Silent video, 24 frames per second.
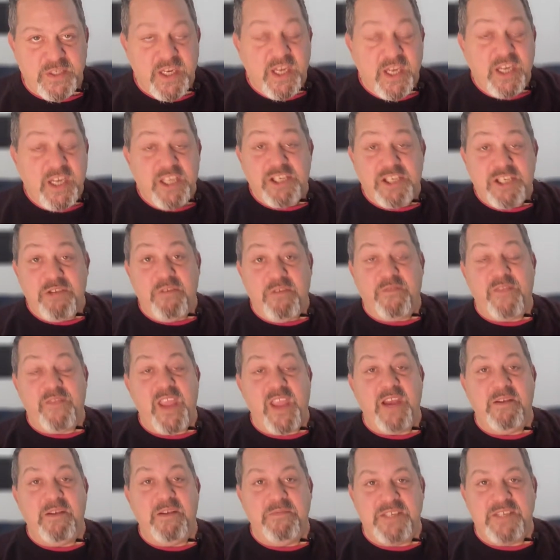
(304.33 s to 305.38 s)
So if
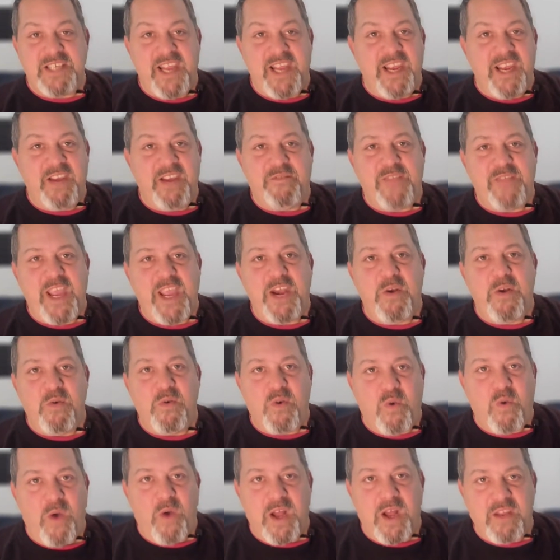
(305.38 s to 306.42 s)
they saying if they don't
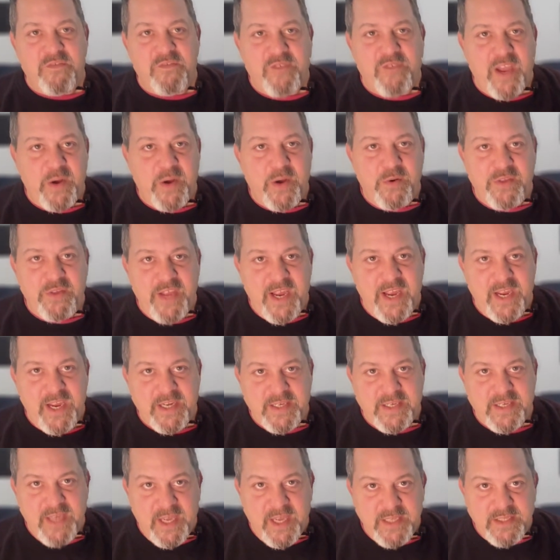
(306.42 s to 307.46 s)
qualify, who the heck
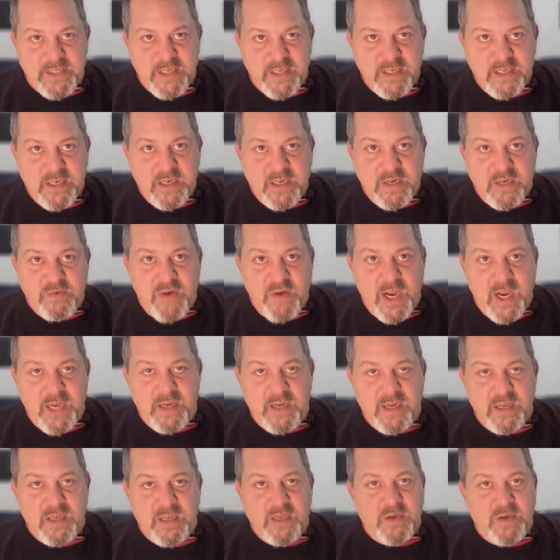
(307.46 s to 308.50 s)
does, right?
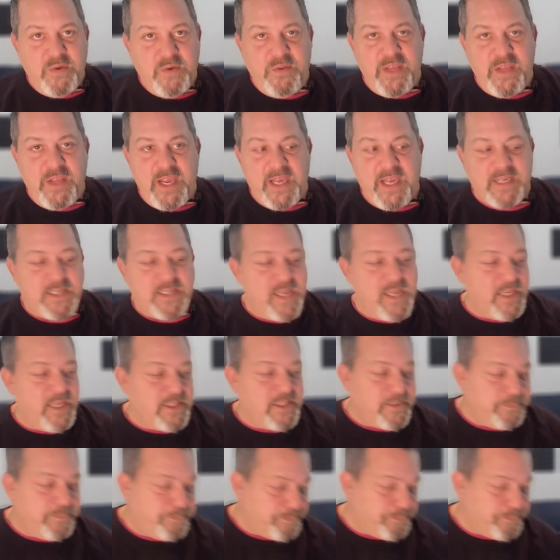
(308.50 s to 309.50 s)
Who the heck does?